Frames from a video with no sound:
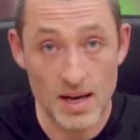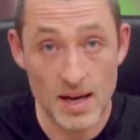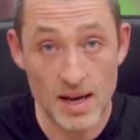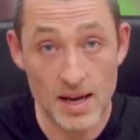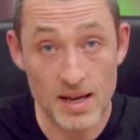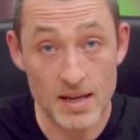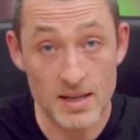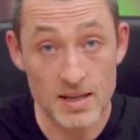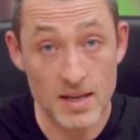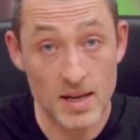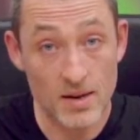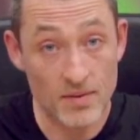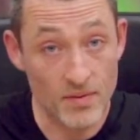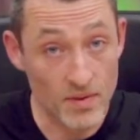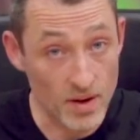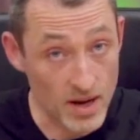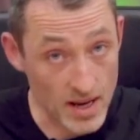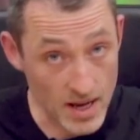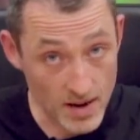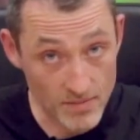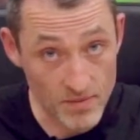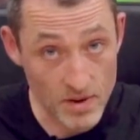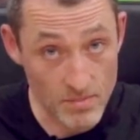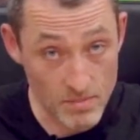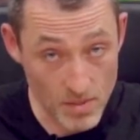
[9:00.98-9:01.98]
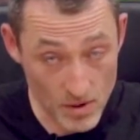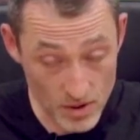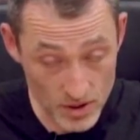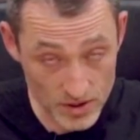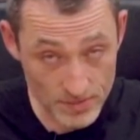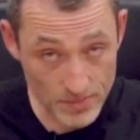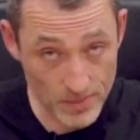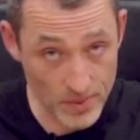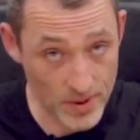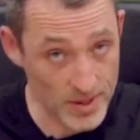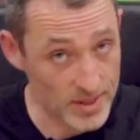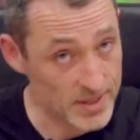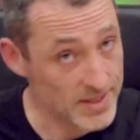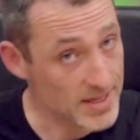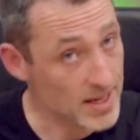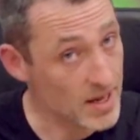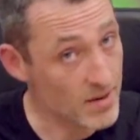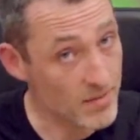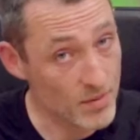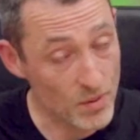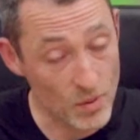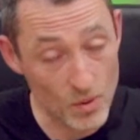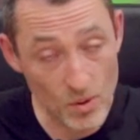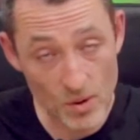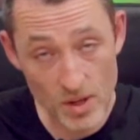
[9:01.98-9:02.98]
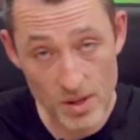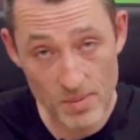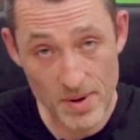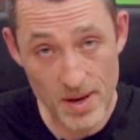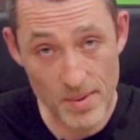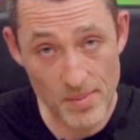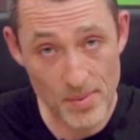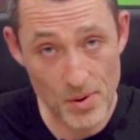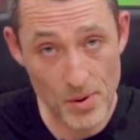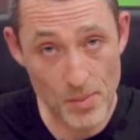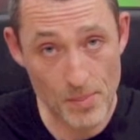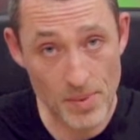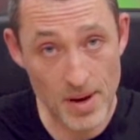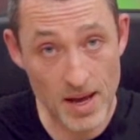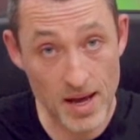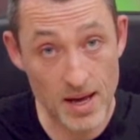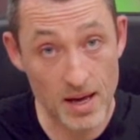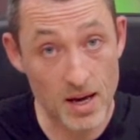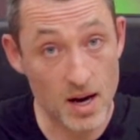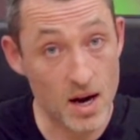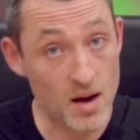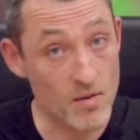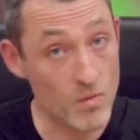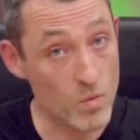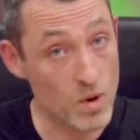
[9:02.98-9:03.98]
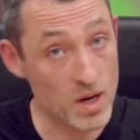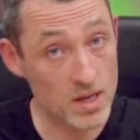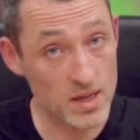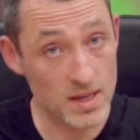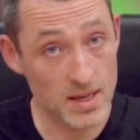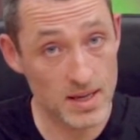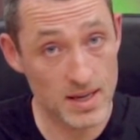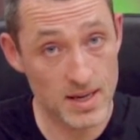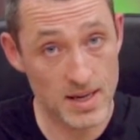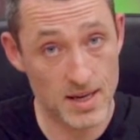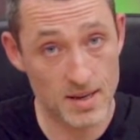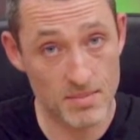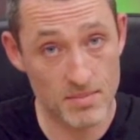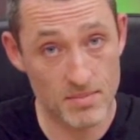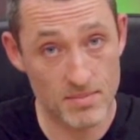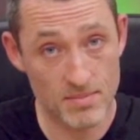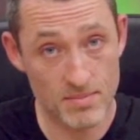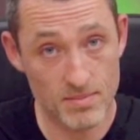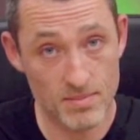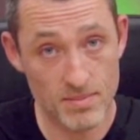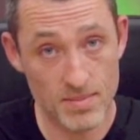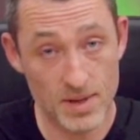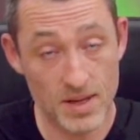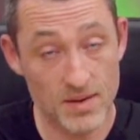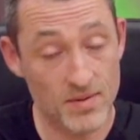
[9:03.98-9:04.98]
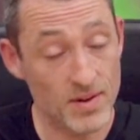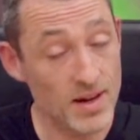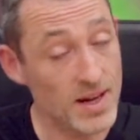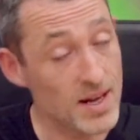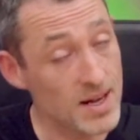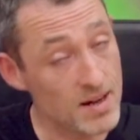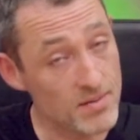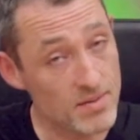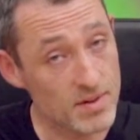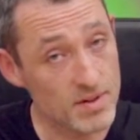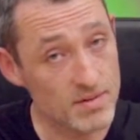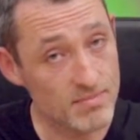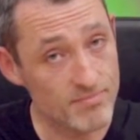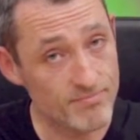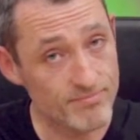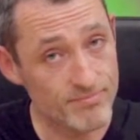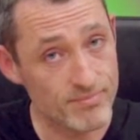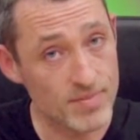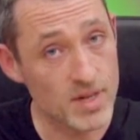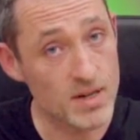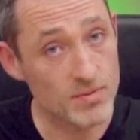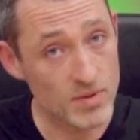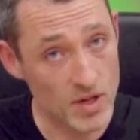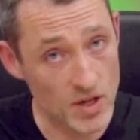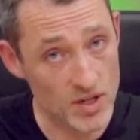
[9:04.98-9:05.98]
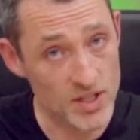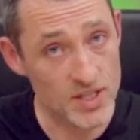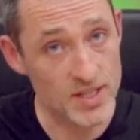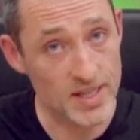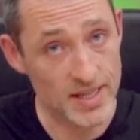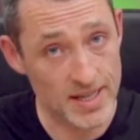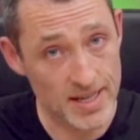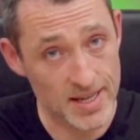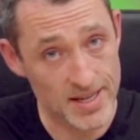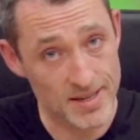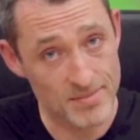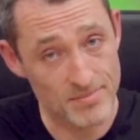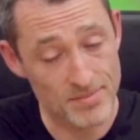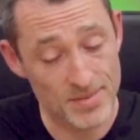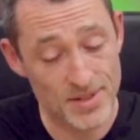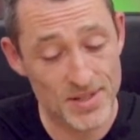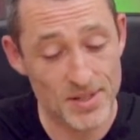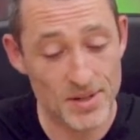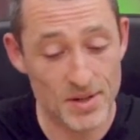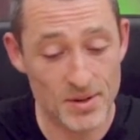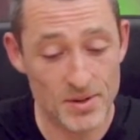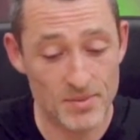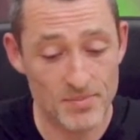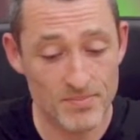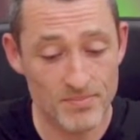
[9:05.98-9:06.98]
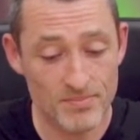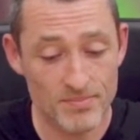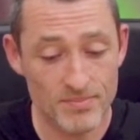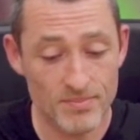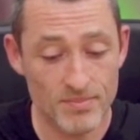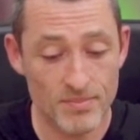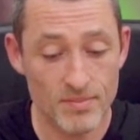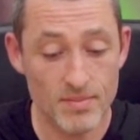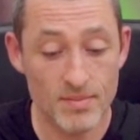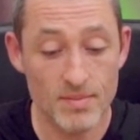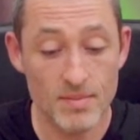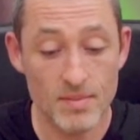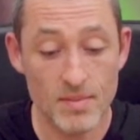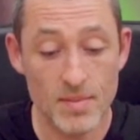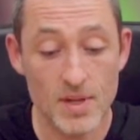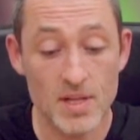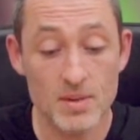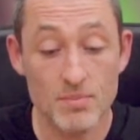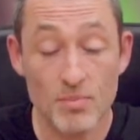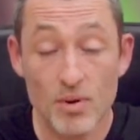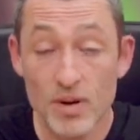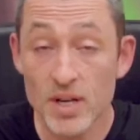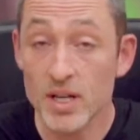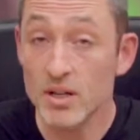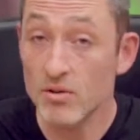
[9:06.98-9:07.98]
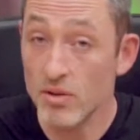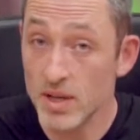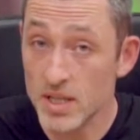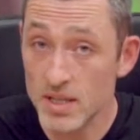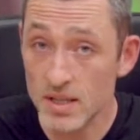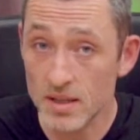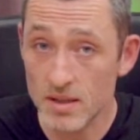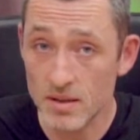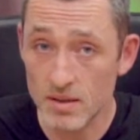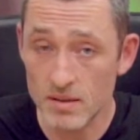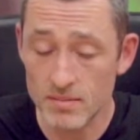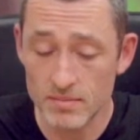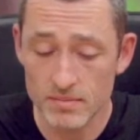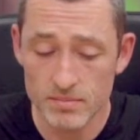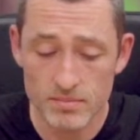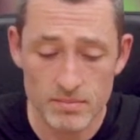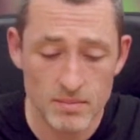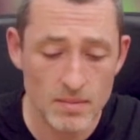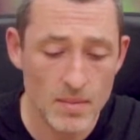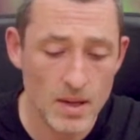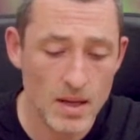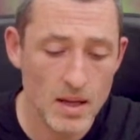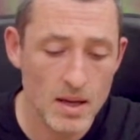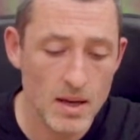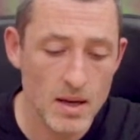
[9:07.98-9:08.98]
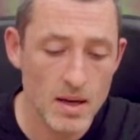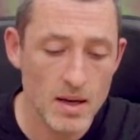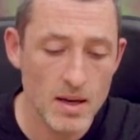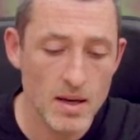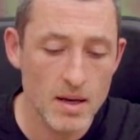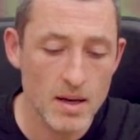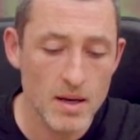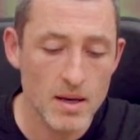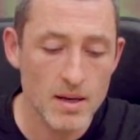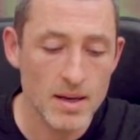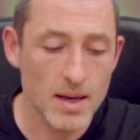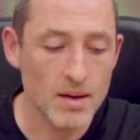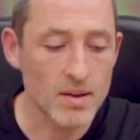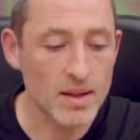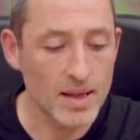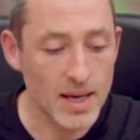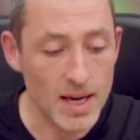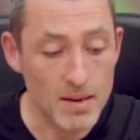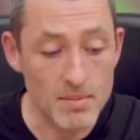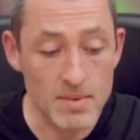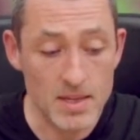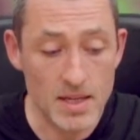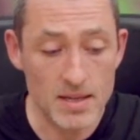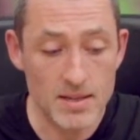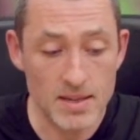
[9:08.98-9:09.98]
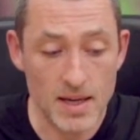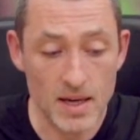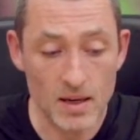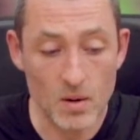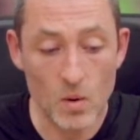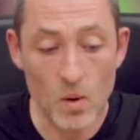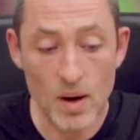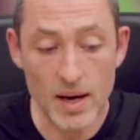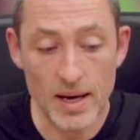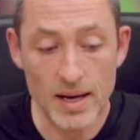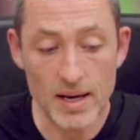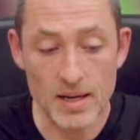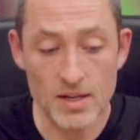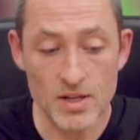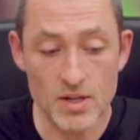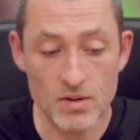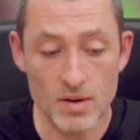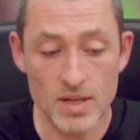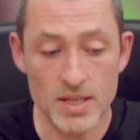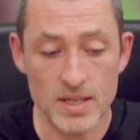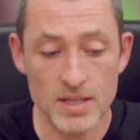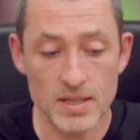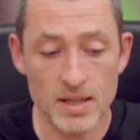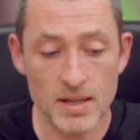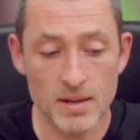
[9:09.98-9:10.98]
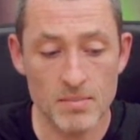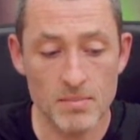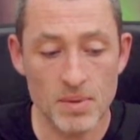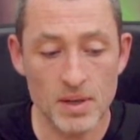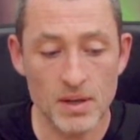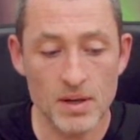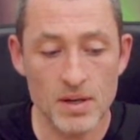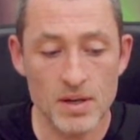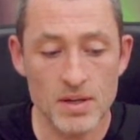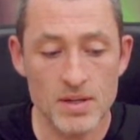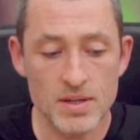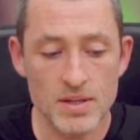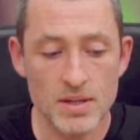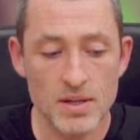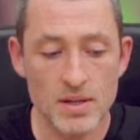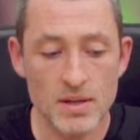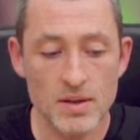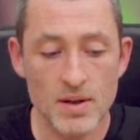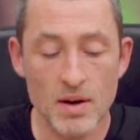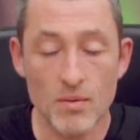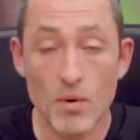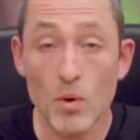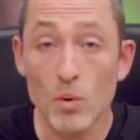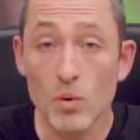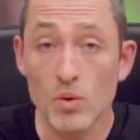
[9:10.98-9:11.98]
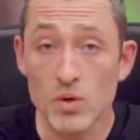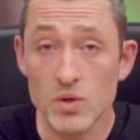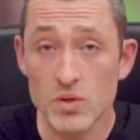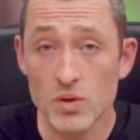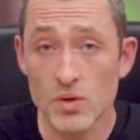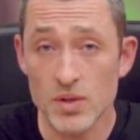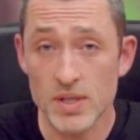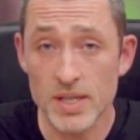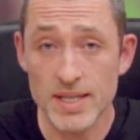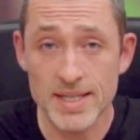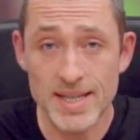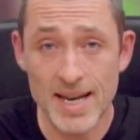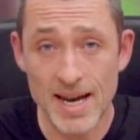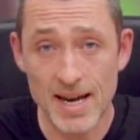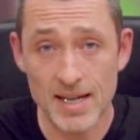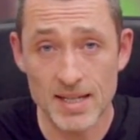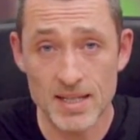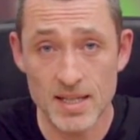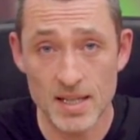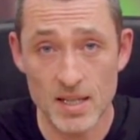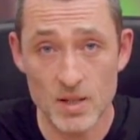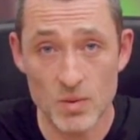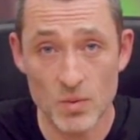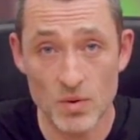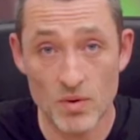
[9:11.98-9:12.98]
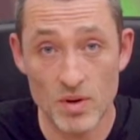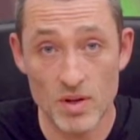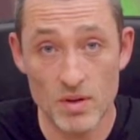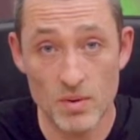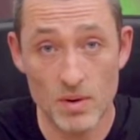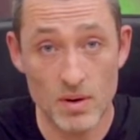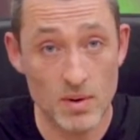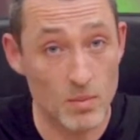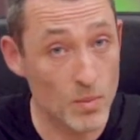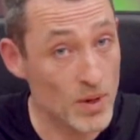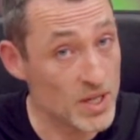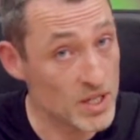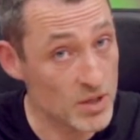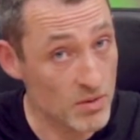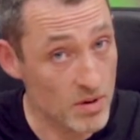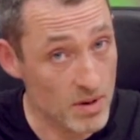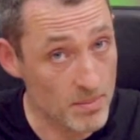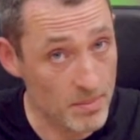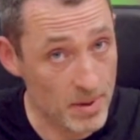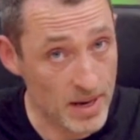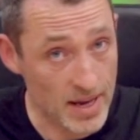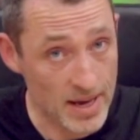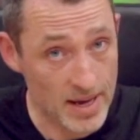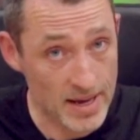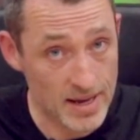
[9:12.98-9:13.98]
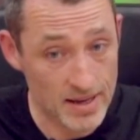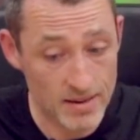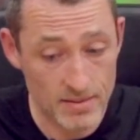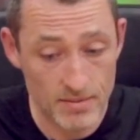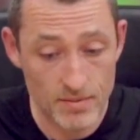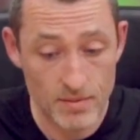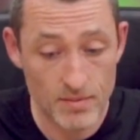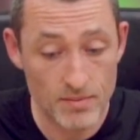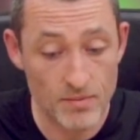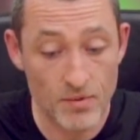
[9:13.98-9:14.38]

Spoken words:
And if I have the most points out of all the people who are playing, I've won the game. If I haven't, I've lost the game. So it's pretty critical. Now the game does get quite interesting because there are all sorts of tactics which are at play.